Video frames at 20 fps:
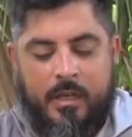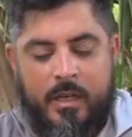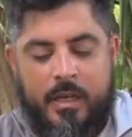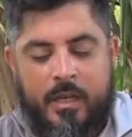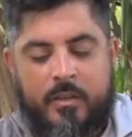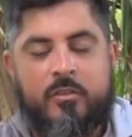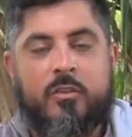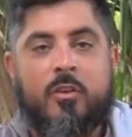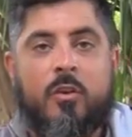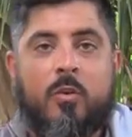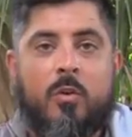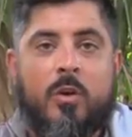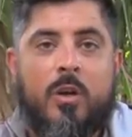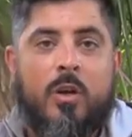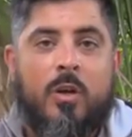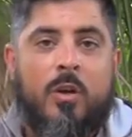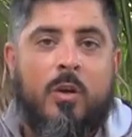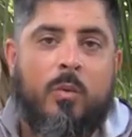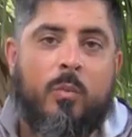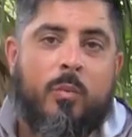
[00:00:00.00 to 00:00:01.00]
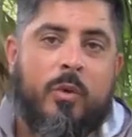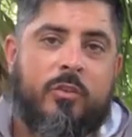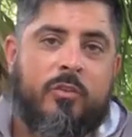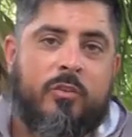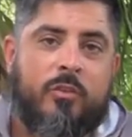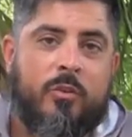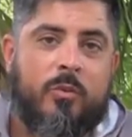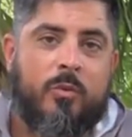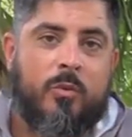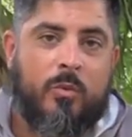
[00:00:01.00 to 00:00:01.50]
right, so
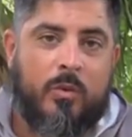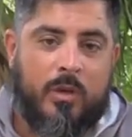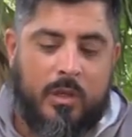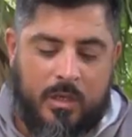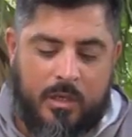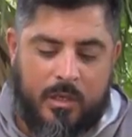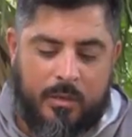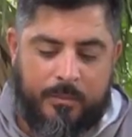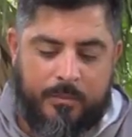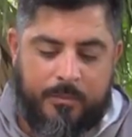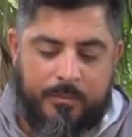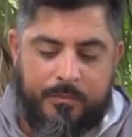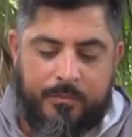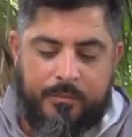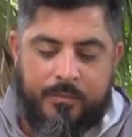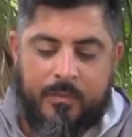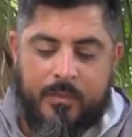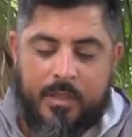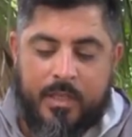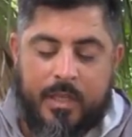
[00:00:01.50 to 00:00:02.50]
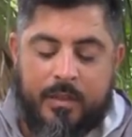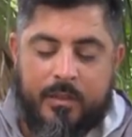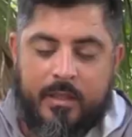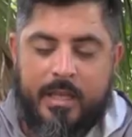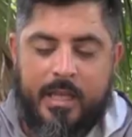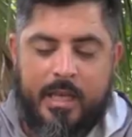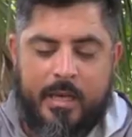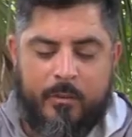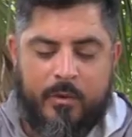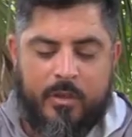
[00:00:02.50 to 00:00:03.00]
once you get the
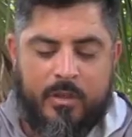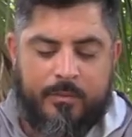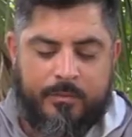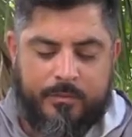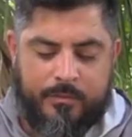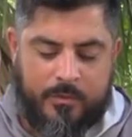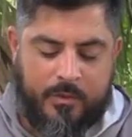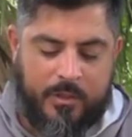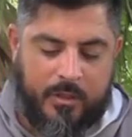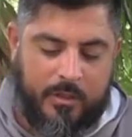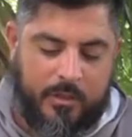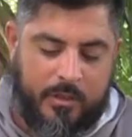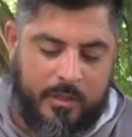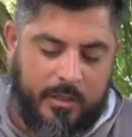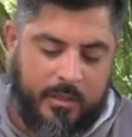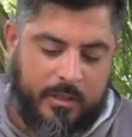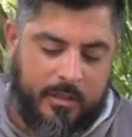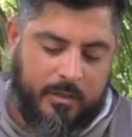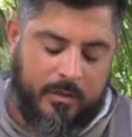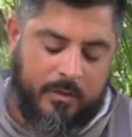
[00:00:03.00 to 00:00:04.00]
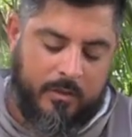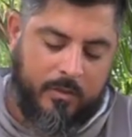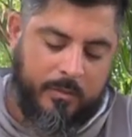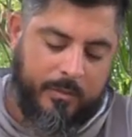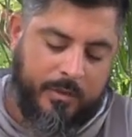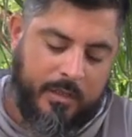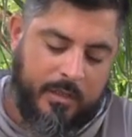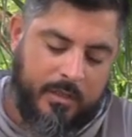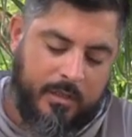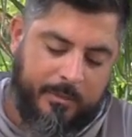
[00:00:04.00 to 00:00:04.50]
camera, I'm gonna go ahead and
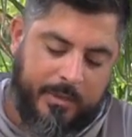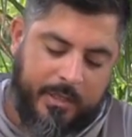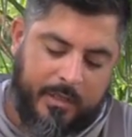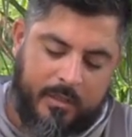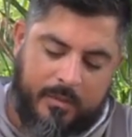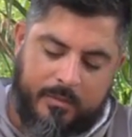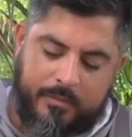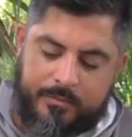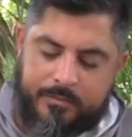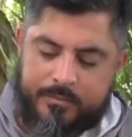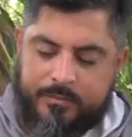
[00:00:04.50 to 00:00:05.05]
open it up here.